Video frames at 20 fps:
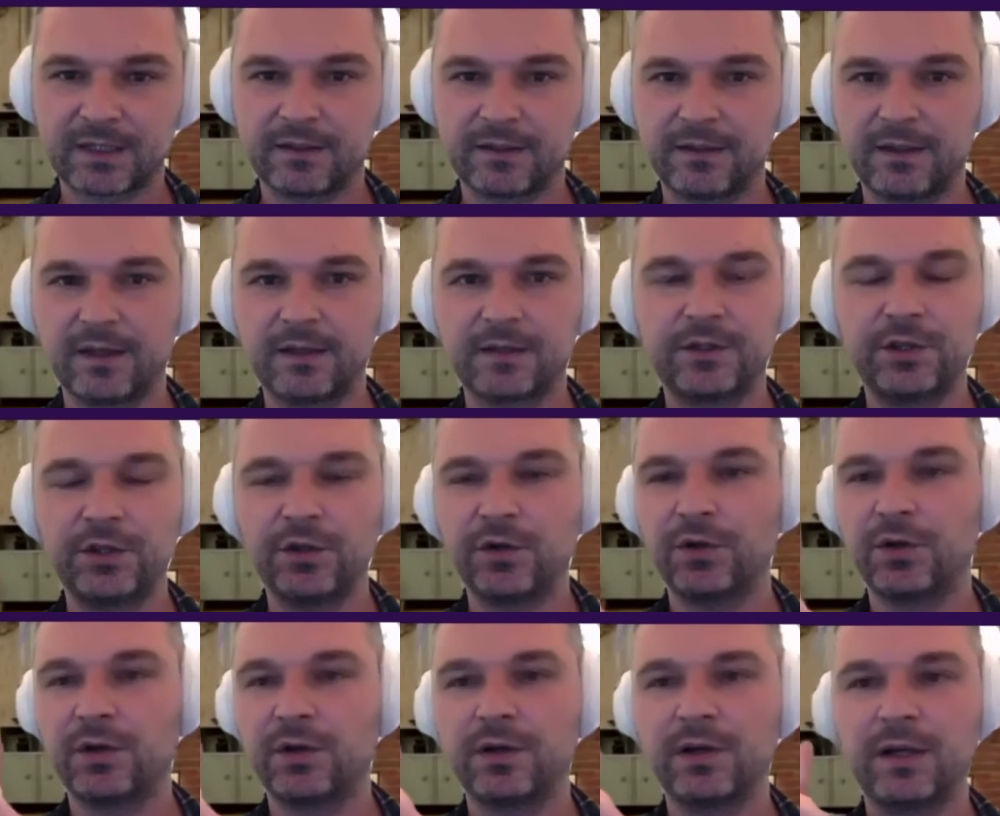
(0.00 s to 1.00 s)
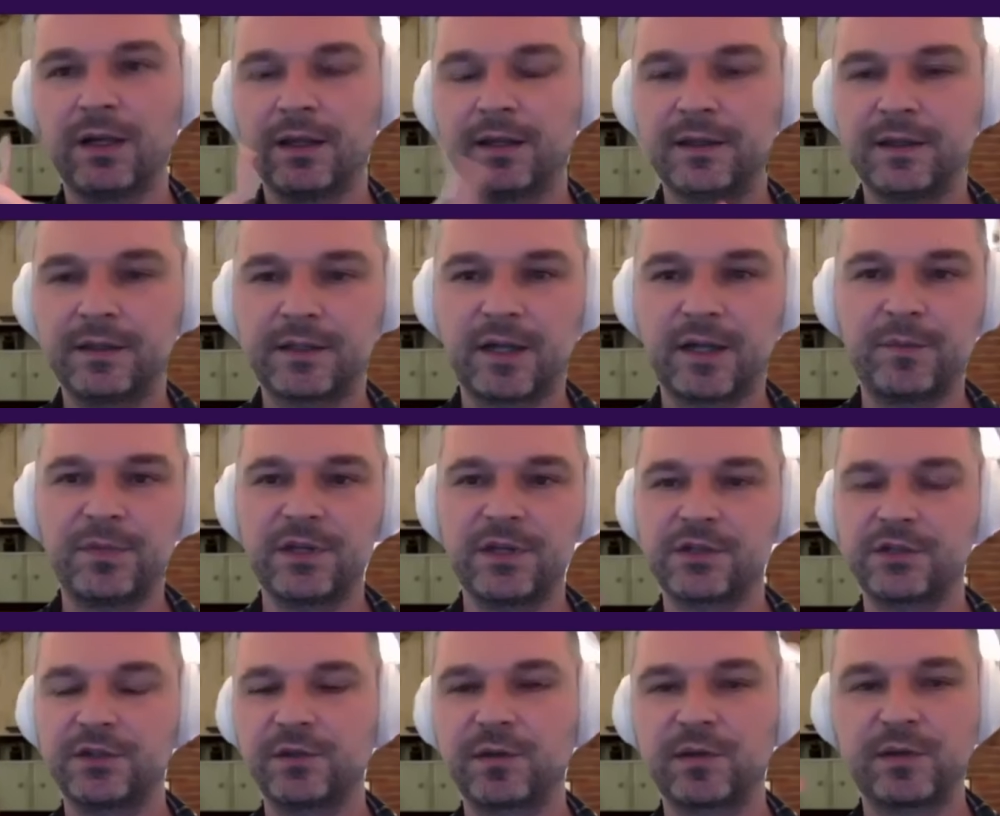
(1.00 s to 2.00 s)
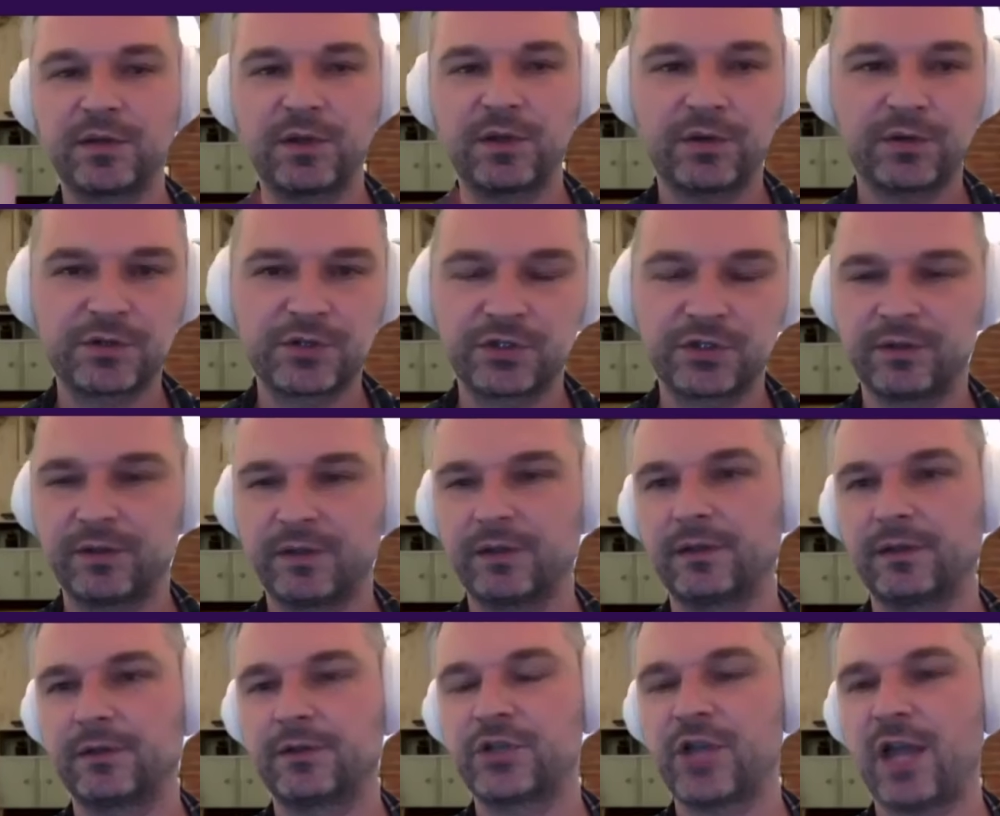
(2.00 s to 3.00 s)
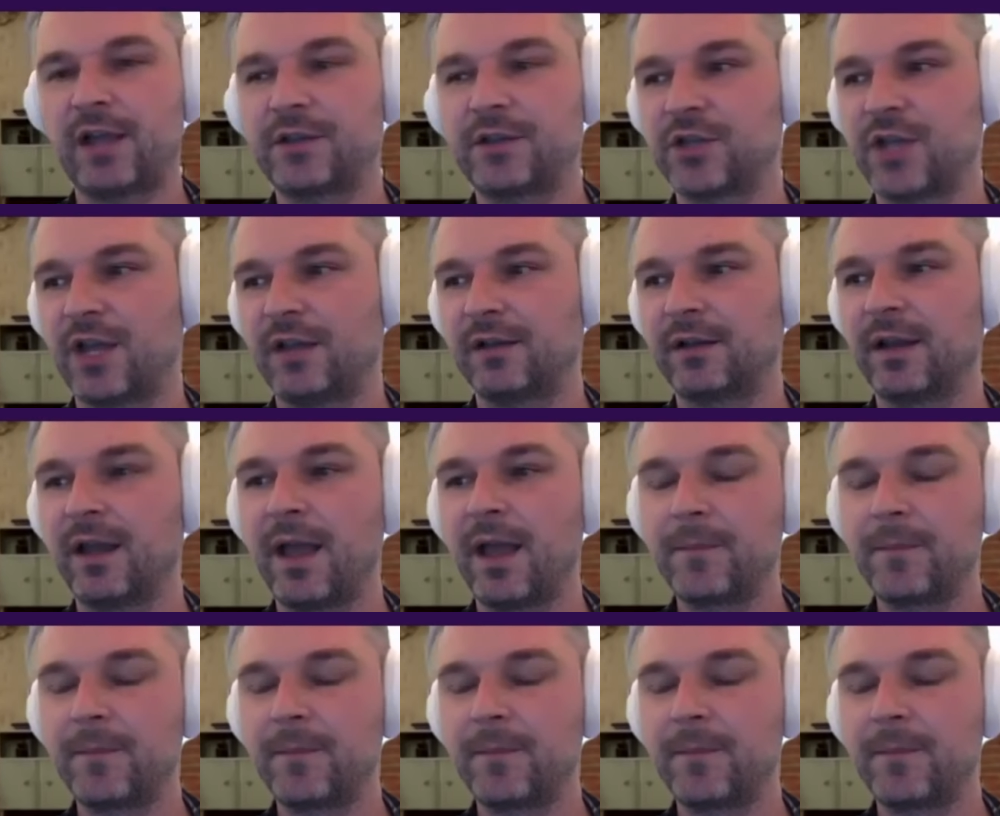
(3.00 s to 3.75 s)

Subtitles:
Like your GitHub issues, your chat channel.